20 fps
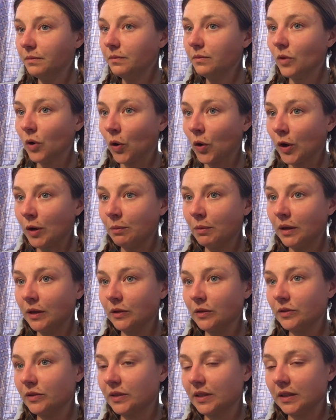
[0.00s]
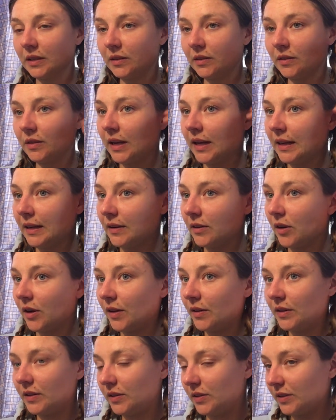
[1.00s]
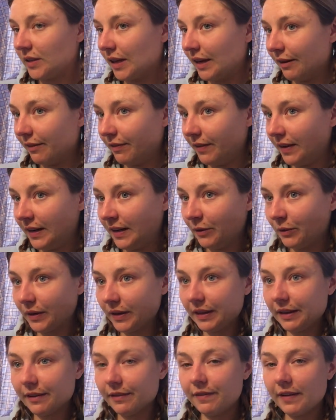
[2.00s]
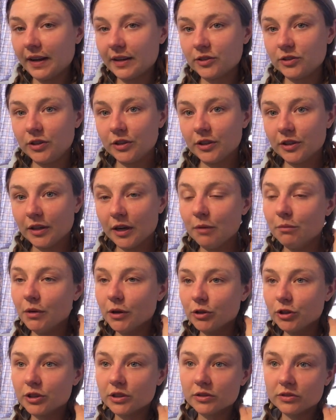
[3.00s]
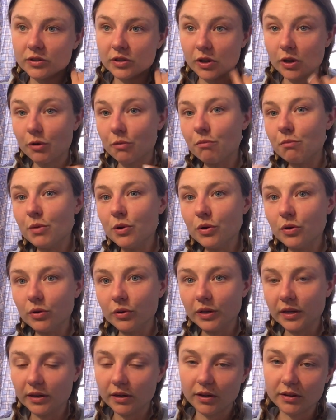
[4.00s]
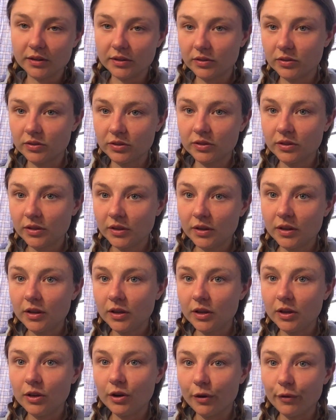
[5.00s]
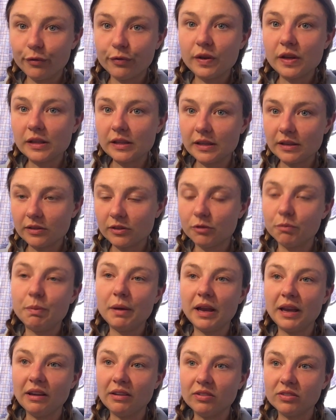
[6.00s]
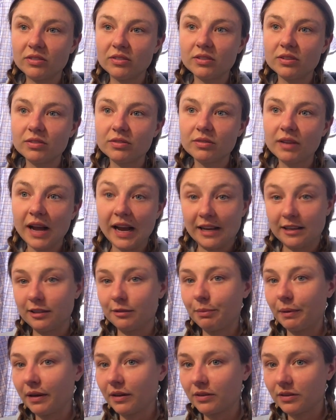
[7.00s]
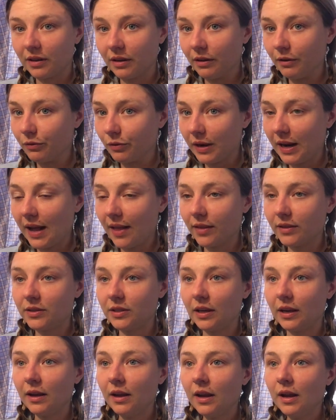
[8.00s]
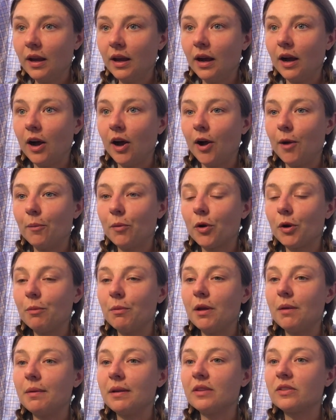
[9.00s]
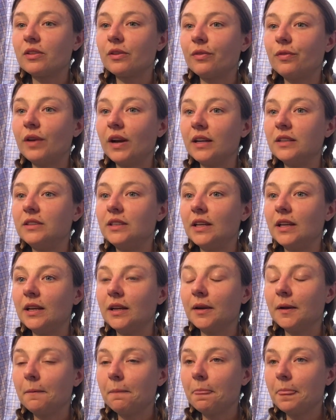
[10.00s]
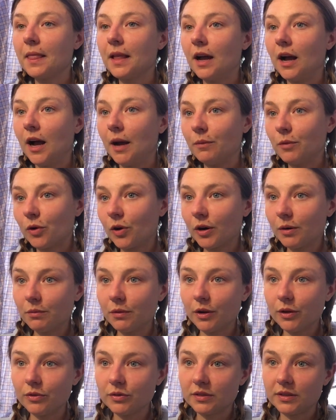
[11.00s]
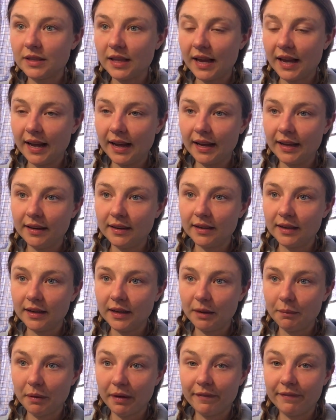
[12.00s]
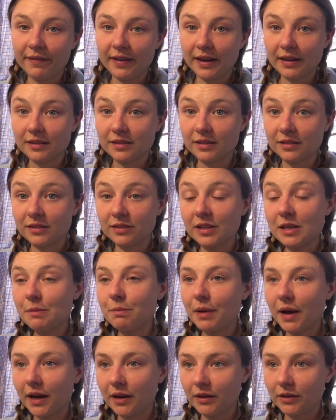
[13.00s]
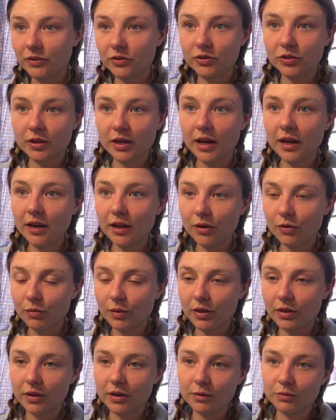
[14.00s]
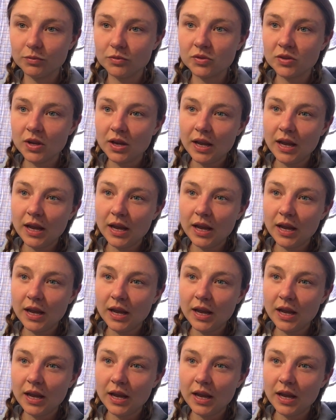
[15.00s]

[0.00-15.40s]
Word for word: hormones and, and all this stuff, and it really affects your emotions and your mood and all this, you know, feelings-based aspects of reality. Um, or maybe it's affecting um, hormones that um, affect sleep patterns, circadian rhythms,